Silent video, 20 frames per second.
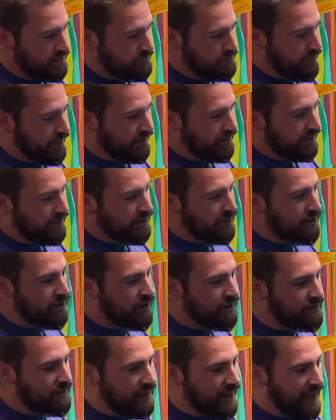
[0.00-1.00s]
By clicking
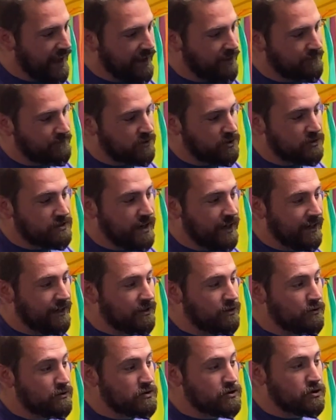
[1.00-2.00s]
on that, you're taken
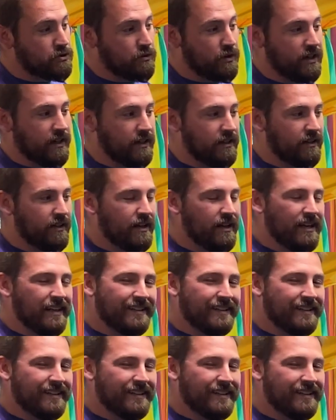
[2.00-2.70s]
to a screen